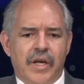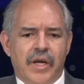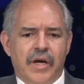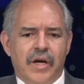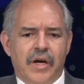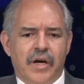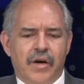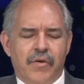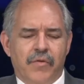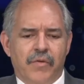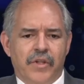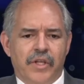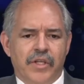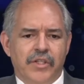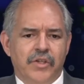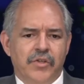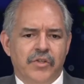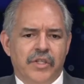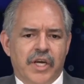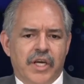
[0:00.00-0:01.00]
uh,
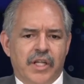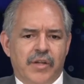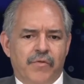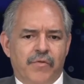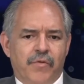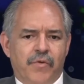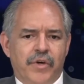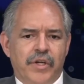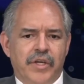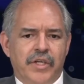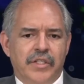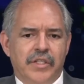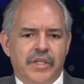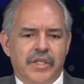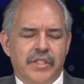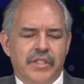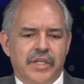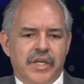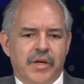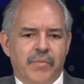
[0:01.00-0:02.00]
let's use California as
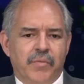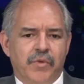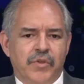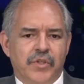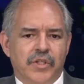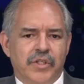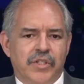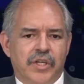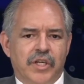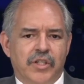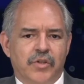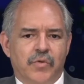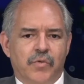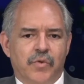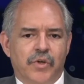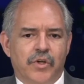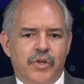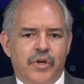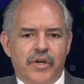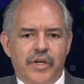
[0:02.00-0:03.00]
an example, since that's
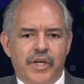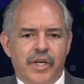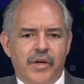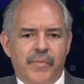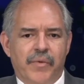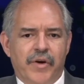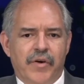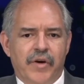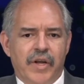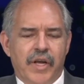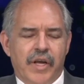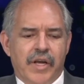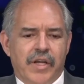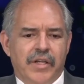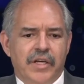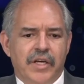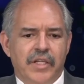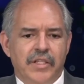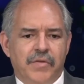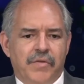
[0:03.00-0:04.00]
what we're talking about.
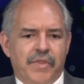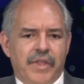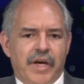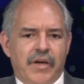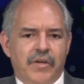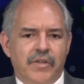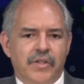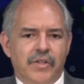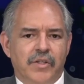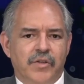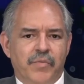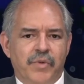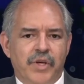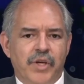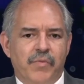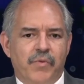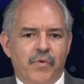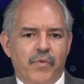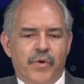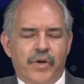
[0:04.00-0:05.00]
Tens of thousands of
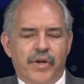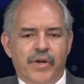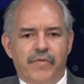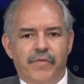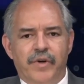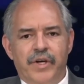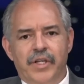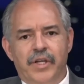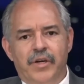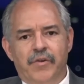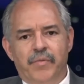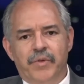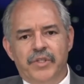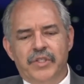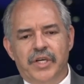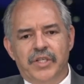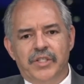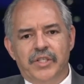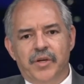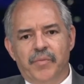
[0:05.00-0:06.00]
people were convicted of
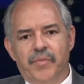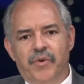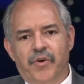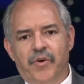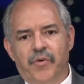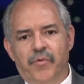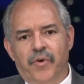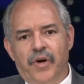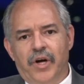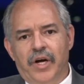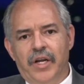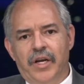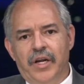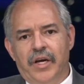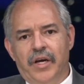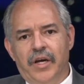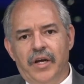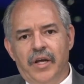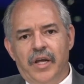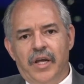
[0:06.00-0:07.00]
possessing
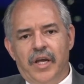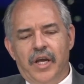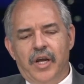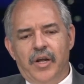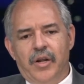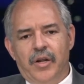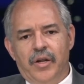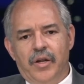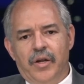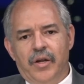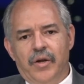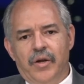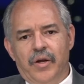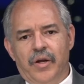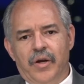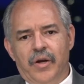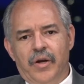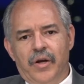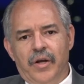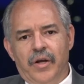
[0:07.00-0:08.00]
marijuana and,
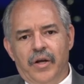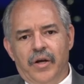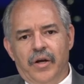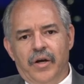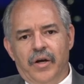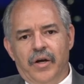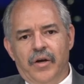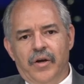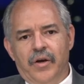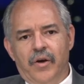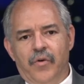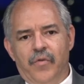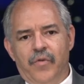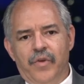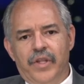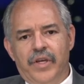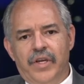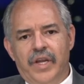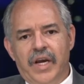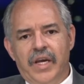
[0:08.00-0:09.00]
uh, uh,
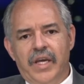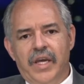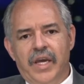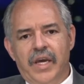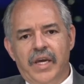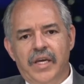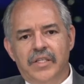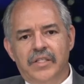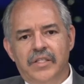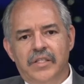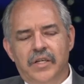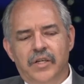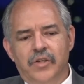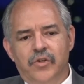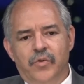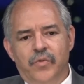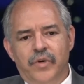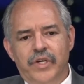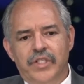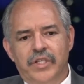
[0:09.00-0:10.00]
over the decades
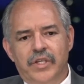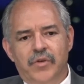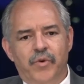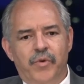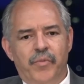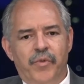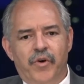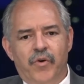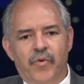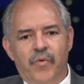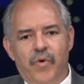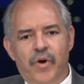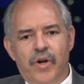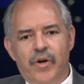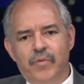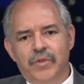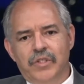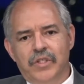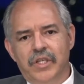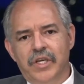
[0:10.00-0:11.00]
until recently when
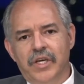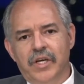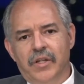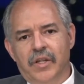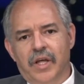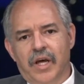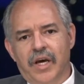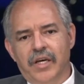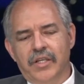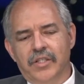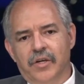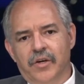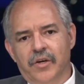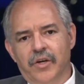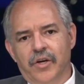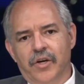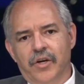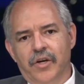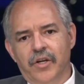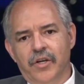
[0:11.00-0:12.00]
marijuana was legalized. Are
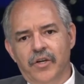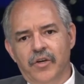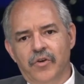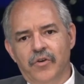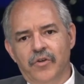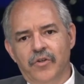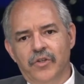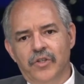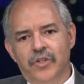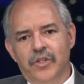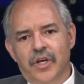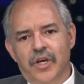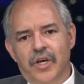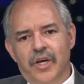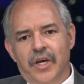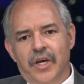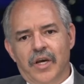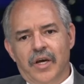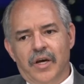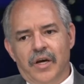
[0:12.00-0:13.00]
you going to use
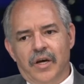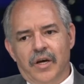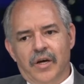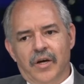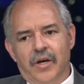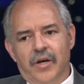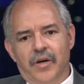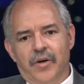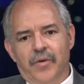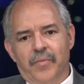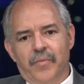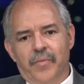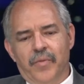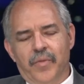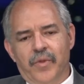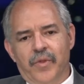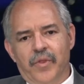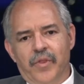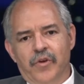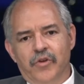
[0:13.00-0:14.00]
um,
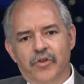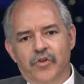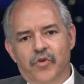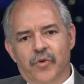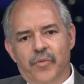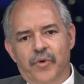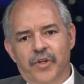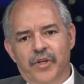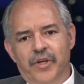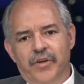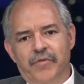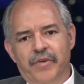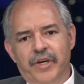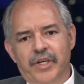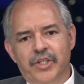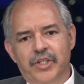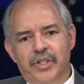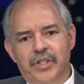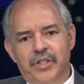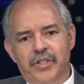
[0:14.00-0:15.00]
those criminal
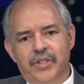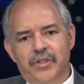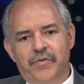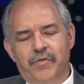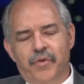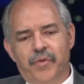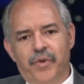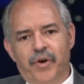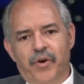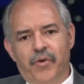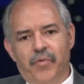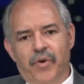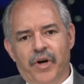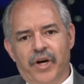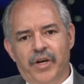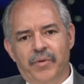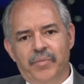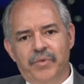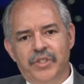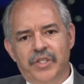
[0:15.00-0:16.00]
convictions for
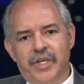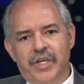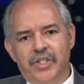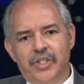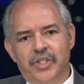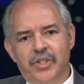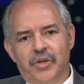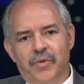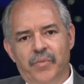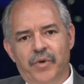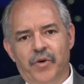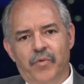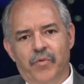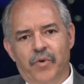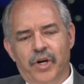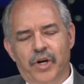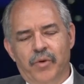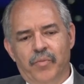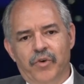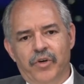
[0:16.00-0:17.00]
marijuana possession or
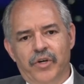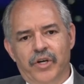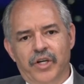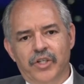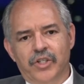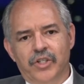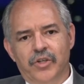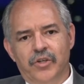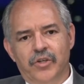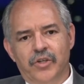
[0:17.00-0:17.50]
marijuana production or